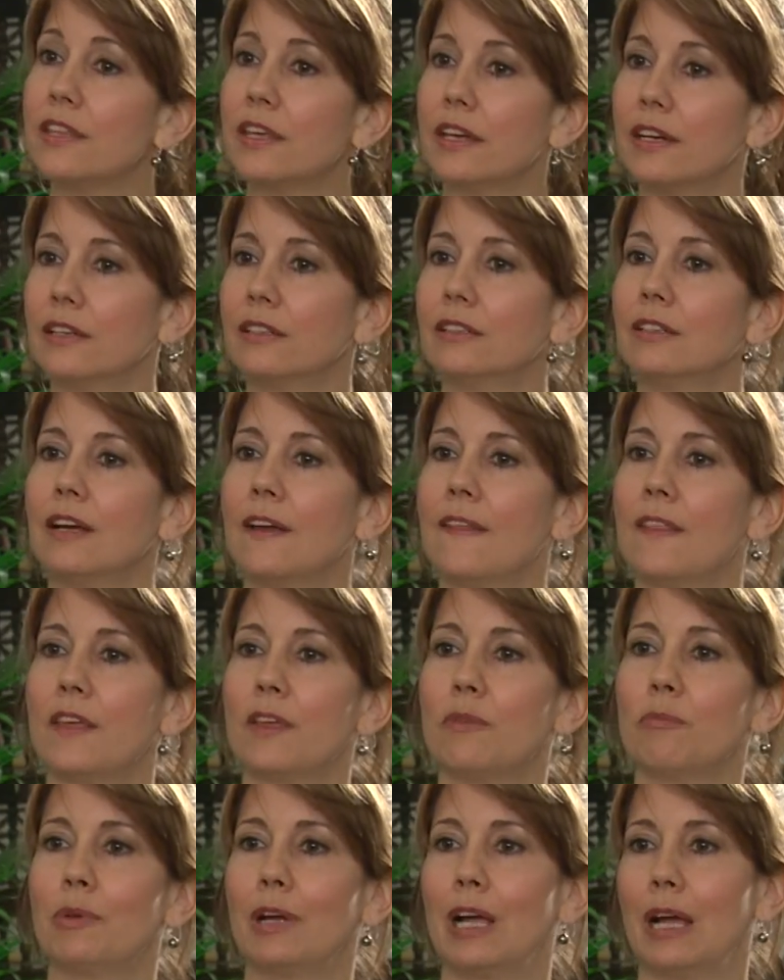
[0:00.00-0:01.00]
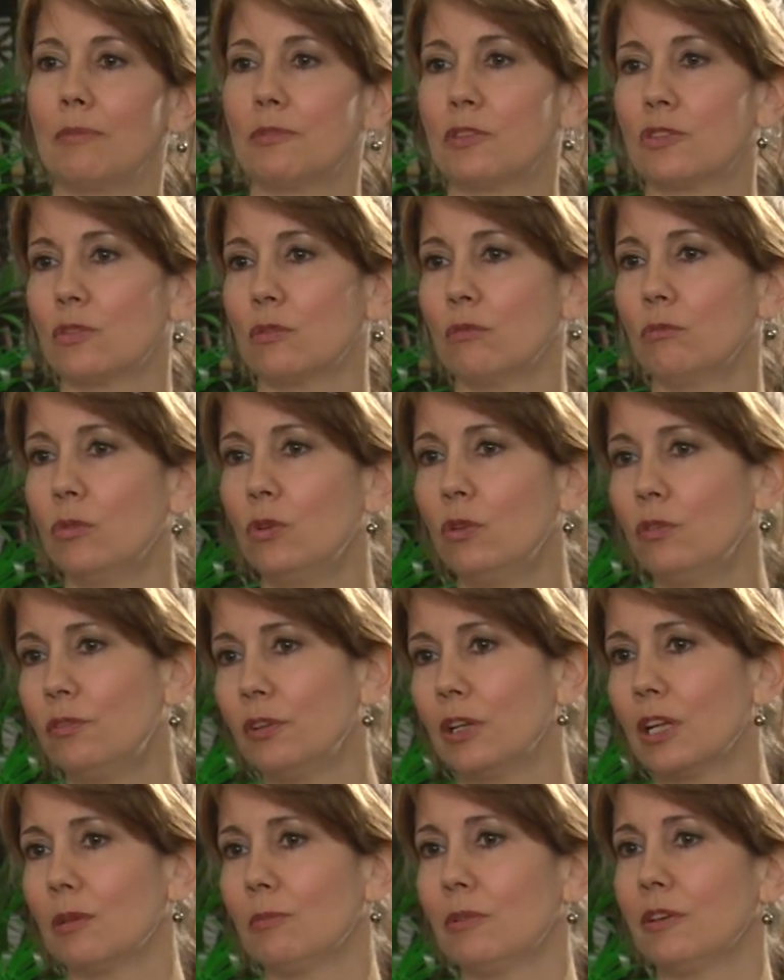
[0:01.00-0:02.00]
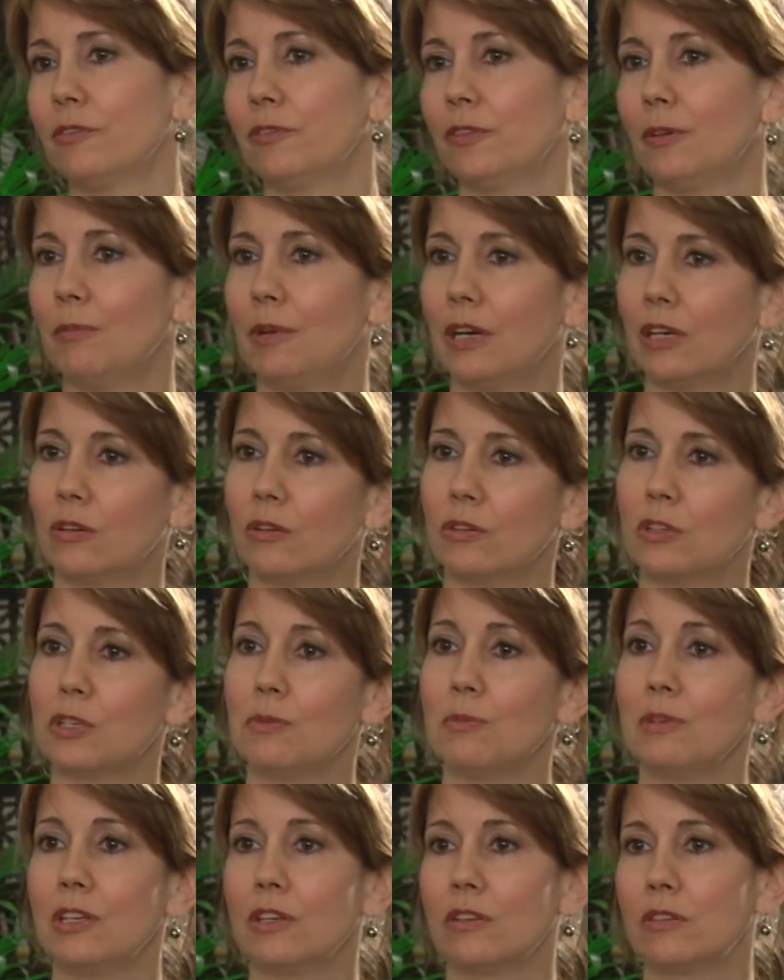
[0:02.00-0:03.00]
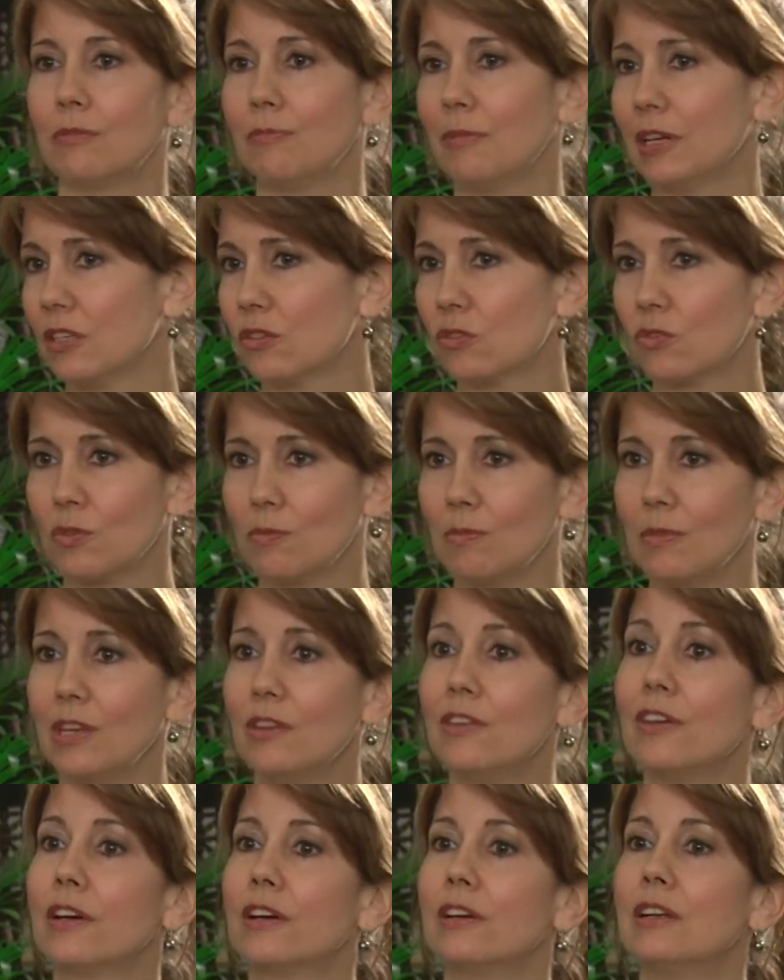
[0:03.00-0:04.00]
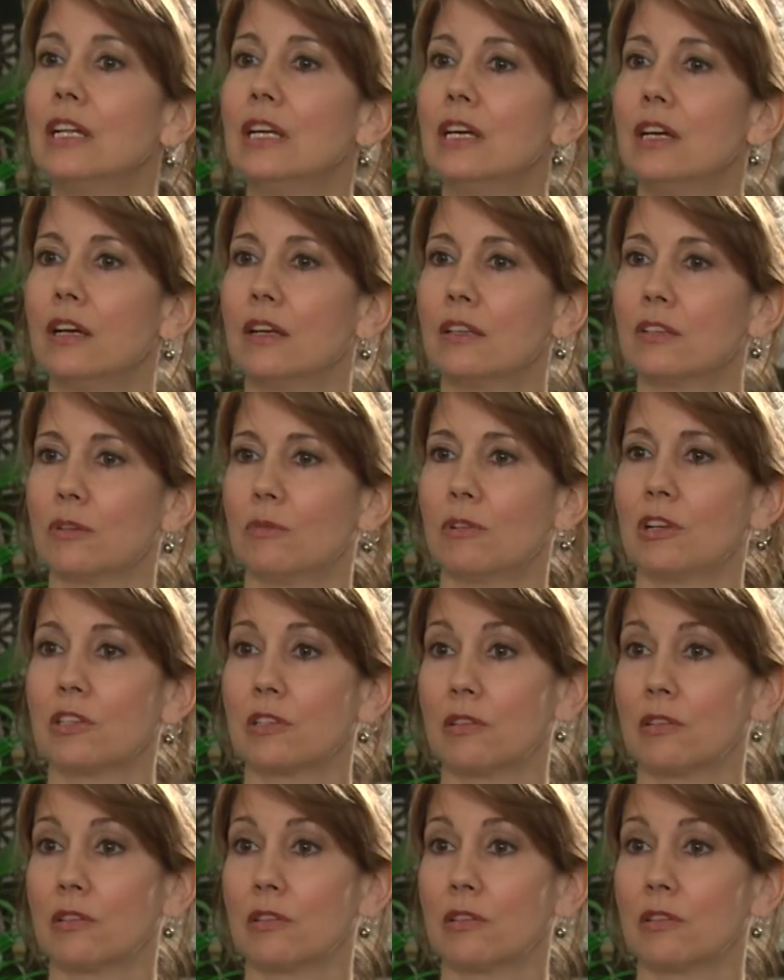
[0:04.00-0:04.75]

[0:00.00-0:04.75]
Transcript: there and then perhaps to move a little bit from minority media to mainstream media and so on.